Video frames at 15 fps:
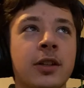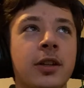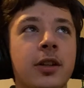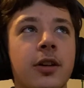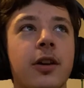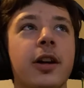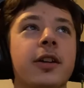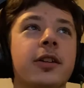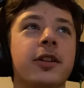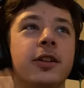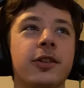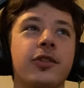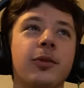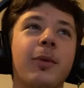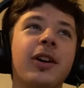Alright,
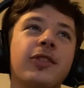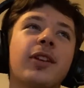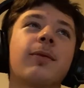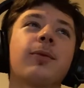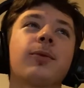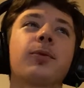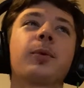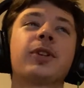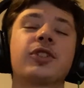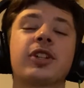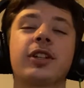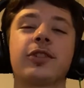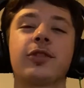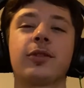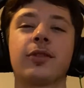so my 7th, which
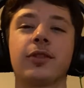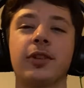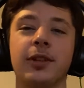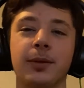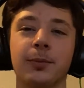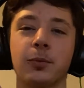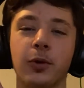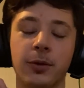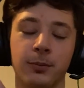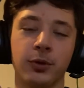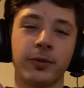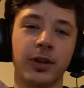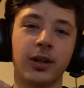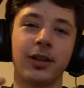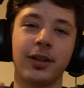is the what
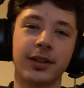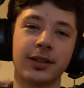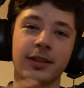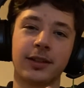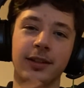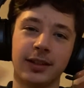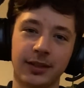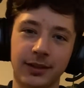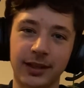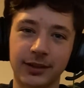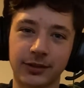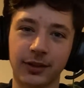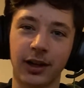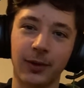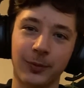movie I like,
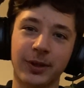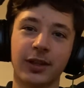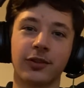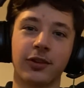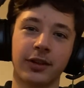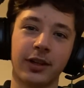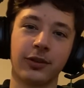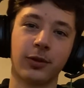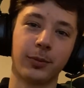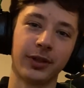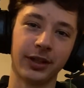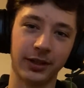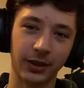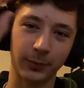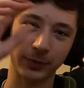I think it's going to get
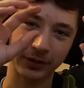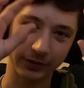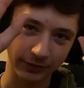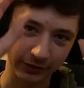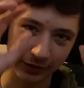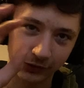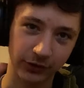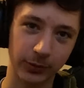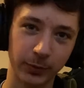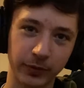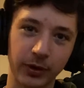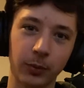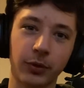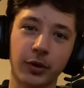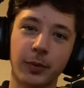nominated. I think this is the movie I
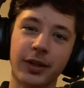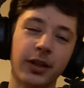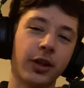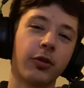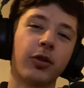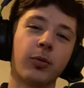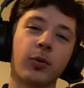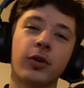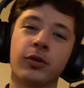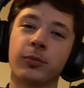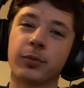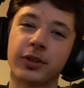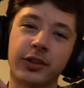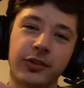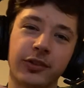want to win. I know it won't,
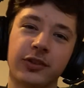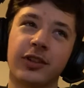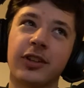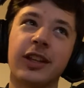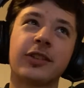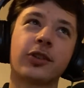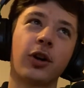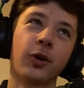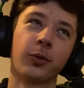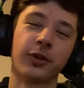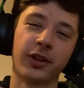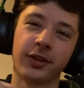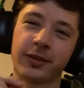but this is Koda.